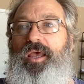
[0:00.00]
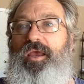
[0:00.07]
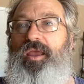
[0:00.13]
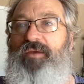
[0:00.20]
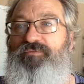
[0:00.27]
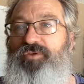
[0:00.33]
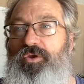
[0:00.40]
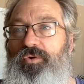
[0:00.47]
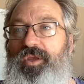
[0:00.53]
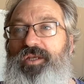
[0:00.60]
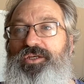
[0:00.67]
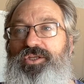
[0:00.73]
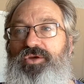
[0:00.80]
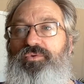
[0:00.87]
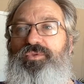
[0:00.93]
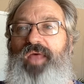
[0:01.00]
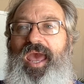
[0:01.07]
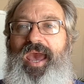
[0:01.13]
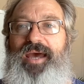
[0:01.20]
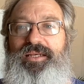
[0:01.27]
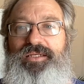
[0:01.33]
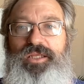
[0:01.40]
If you can do
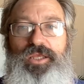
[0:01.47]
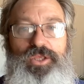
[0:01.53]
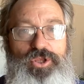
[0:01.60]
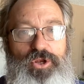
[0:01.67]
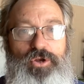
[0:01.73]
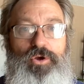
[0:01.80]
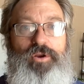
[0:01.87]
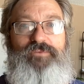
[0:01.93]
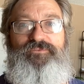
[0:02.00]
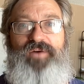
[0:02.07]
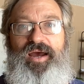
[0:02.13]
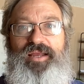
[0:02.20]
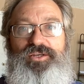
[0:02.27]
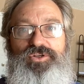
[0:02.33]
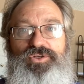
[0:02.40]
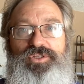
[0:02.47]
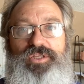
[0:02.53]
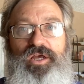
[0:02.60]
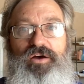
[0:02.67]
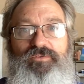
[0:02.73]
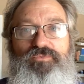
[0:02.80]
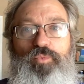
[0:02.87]
that, you're going to find
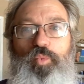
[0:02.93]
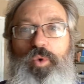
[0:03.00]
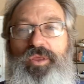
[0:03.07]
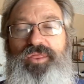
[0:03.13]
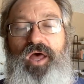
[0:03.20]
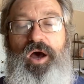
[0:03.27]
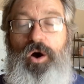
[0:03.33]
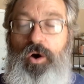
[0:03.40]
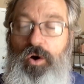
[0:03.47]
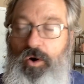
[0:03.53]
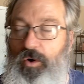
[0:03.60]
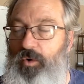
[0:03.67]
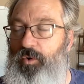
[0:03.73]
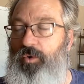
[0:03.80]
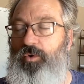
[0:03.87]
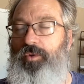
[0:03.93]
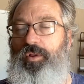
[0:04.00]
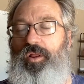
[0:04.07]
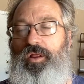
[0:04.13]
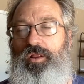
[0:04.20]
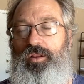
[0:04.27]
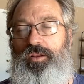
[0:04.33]
yourself with a
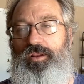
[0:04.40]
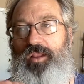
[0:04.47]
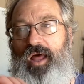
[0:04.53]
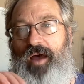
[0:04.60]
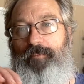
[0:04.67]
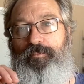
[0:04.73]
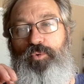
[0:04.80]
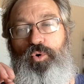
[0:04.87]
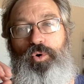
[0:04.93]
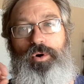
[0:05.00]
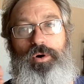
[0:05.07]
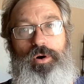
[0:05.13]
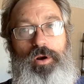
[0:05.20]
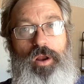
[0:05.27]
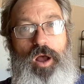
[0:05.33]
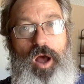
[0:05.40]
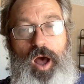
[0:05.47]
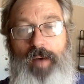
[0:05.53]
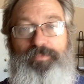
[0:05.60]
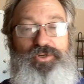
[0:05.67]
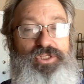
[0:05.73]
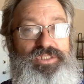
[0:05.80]
whole lot more
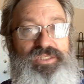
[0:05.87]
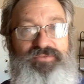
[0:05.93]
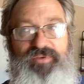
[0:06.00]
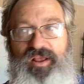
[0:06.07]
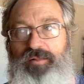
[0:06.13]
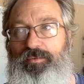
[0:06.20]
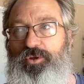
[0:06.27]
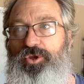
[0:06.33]
options available.